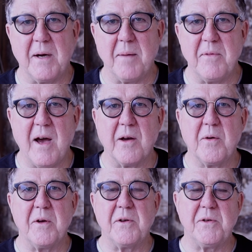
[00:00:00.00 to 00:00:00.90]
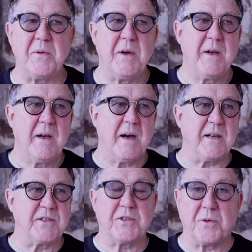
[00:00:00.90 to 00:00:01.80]
I'm not going to
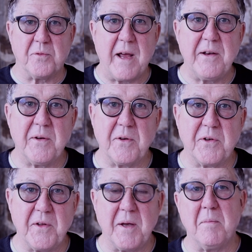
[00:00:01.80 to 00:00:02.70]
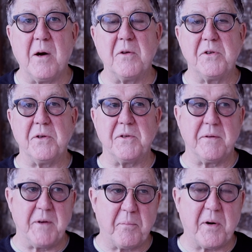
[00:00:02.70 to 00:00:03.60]
uh, surrender to the emotions
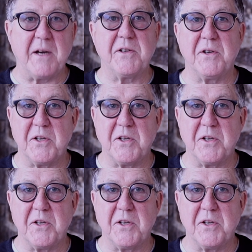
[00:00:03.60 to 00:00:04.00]
of depression,